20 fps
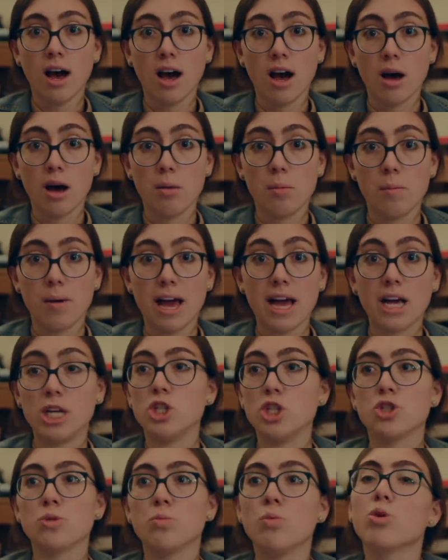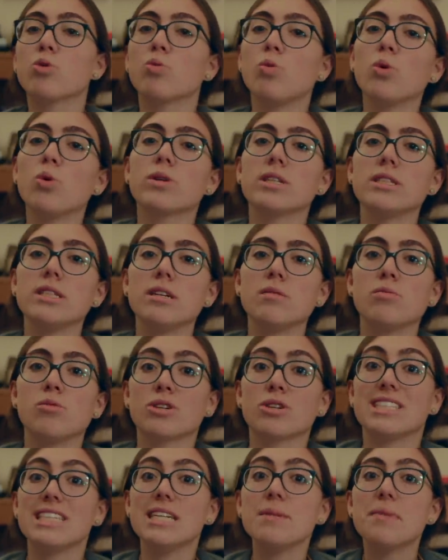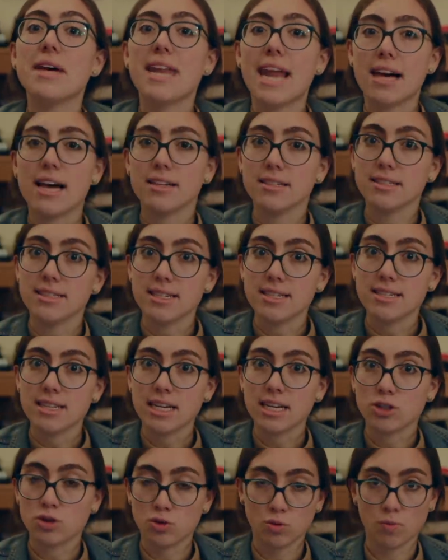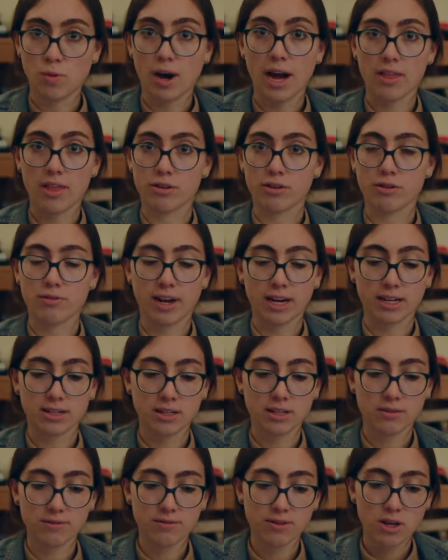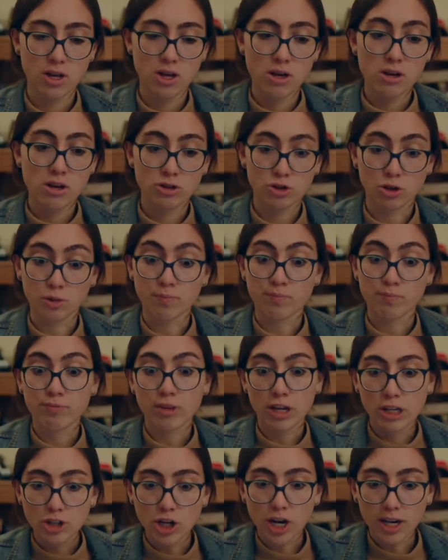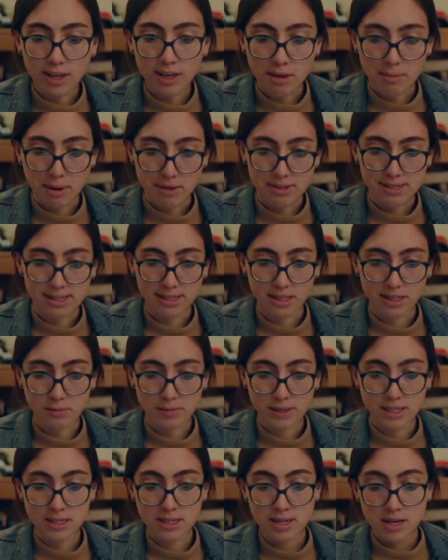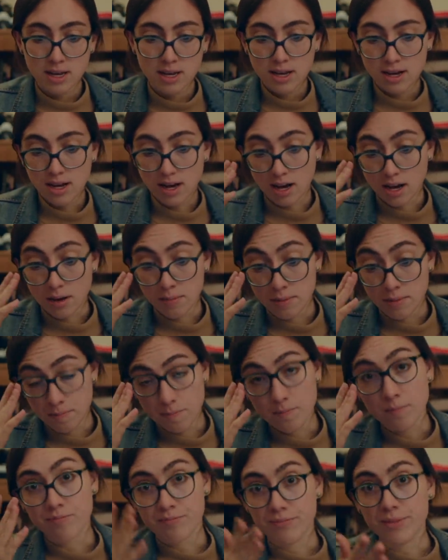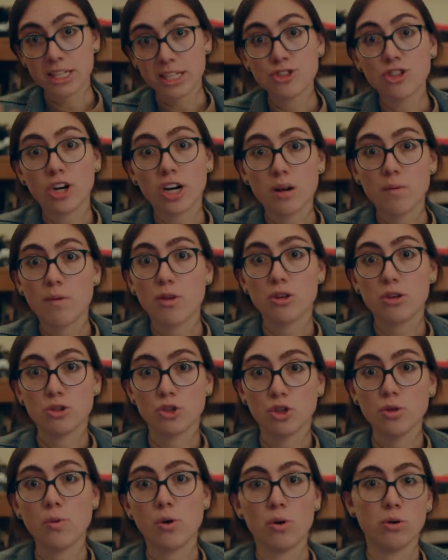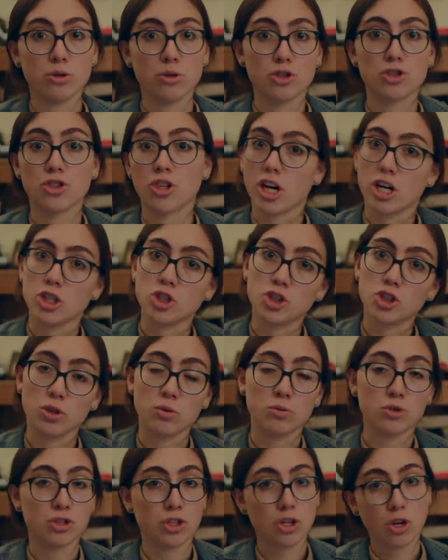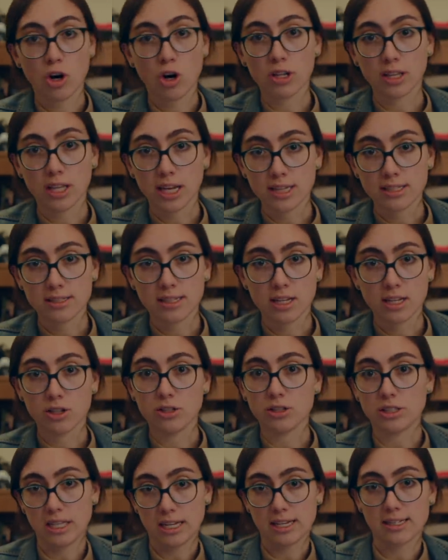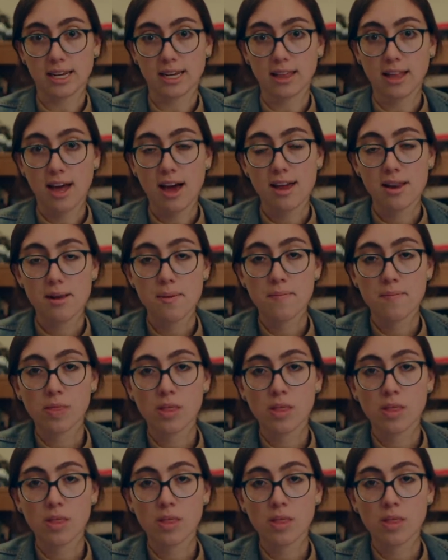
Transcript: um, and just more warranted, more deep analysis as to why they're effective. So, talking about this a little bit, um, let's talk about those loopholes the gun shows, the online sales, things like that.